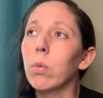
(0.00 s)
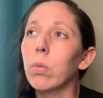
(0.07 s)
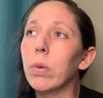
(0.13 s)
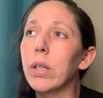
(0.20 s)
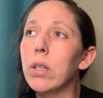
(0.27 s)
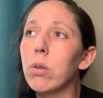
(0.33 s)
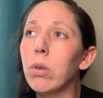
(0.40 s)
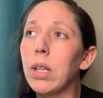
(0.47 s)

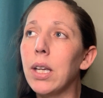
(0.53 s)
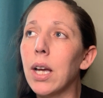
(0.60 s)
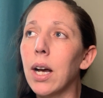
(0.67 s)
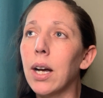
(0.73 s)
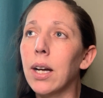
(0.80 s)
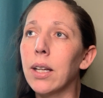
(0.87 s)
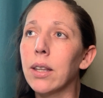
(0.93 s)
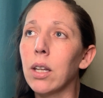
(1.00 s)
We do
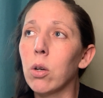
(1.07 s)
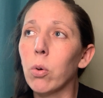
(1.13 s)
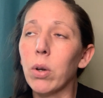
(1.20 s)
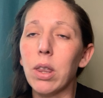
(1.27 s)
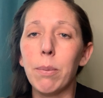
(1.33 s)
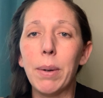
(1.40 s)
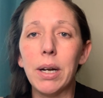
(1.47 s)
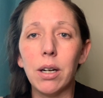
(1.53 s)
the
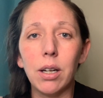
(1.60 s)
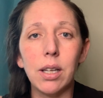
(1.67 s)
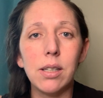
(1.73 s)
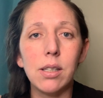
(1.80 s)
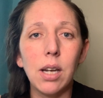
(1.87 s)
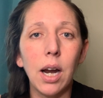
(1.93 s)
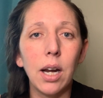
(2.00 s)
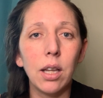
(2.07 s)
North American
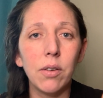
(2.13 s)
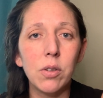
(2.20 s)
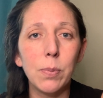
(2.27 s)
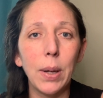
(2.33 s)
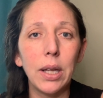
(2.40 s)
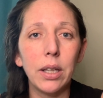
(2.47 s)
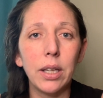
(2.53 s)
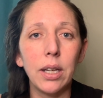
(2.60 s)
style of
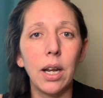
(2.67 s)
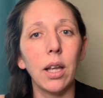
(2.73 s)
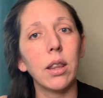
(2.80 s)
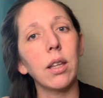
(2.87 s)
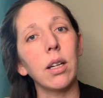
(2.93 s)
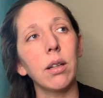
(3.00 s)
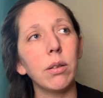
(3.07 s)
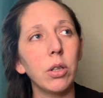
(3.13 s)
spelling, not
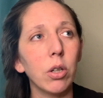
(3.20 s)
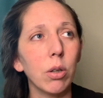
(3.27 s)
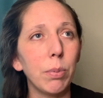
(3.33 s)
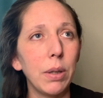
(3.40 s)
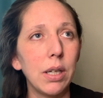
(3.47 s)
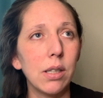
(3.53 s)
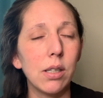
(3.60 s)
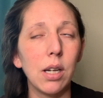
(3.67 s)
the
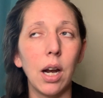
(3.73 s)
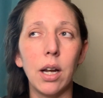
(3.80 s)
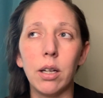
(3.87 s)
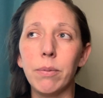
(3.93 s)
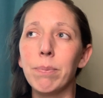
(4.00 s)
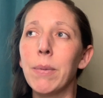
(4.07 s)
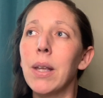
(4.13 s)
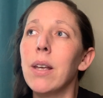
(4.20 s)
European
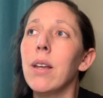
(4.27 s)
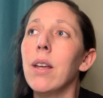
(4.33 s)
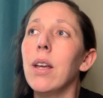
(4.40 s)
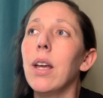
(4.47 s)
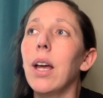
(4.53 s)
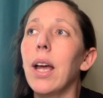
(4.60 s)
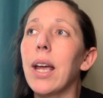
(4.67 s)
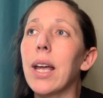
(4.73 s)
style.
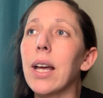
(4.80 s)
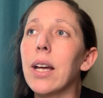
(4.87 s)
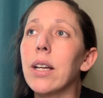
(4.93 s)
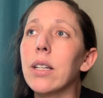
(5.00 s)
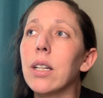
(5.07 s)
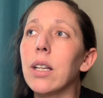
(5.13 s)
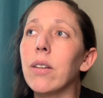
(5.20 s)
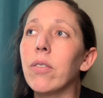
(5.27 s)

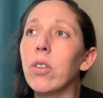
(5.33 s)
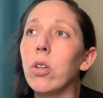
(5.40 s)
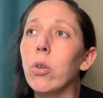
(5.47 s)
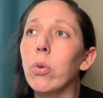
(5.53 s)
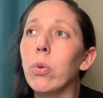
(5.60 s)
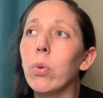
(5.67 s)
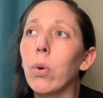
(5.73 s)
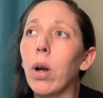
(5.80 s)
And if
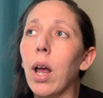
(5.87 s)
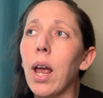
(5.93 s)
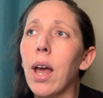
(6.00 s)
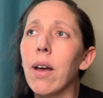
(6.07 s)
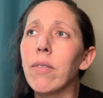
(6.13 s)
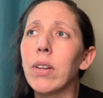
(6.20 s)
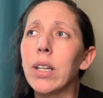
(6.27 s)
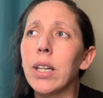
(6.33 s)
you
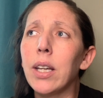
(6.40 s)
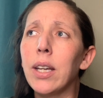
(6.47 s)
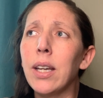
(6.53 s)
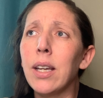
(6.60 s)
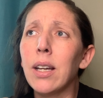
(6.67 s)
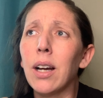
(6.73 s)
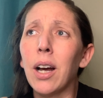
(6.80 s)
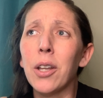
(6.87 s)
have
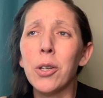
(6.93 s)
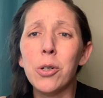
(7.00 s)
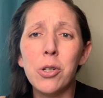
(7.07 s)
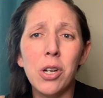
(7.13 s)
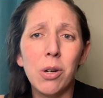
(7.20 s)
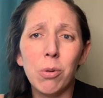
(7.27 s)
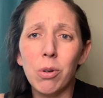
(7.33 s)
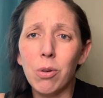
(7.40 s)
any other
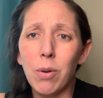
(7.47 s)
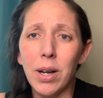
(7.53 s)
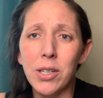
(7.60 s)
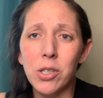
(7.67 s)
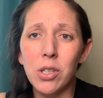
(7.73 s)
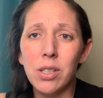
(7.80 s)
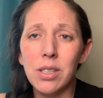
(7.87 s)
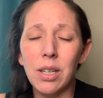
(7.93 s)
general
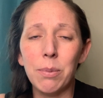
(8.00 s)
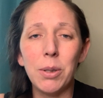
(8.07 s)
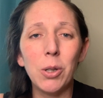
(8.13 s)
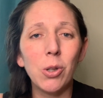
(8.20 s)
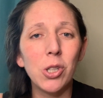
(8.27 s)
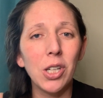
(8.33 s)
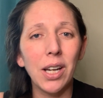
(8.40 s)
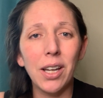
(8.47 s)
questions, I mean, you
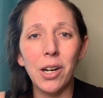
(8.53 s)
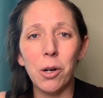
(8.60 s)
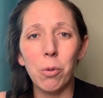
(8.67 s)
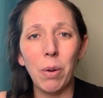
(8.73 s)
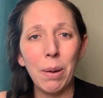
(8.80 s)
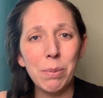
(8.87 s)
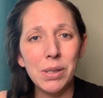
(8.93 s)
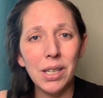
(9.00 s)
can check out our
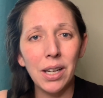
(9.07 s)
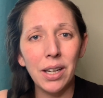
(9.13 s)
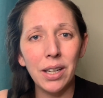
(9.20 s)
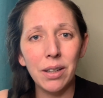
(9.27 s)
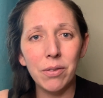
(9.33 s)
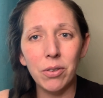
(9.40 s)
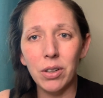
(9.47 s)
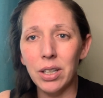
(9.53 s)

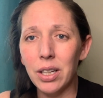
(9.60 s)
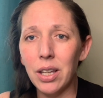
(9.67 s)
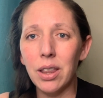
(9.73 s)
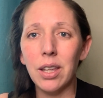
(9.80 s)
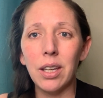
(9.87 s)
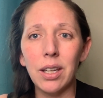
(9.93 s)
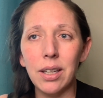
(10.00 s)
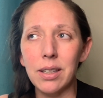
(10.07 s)
website for
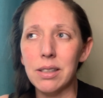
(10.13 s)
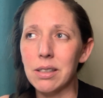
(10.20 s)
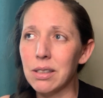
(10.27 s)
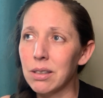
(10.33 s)
anything.